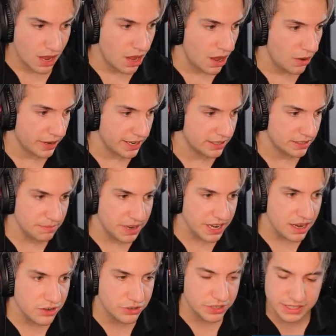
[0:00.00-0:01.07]
Okay,
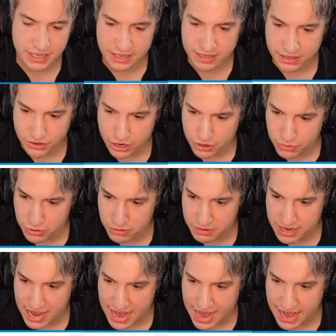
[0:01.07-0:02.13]
something interesting that
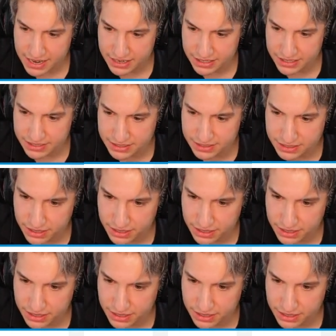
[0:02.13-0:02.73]
Haroon had in his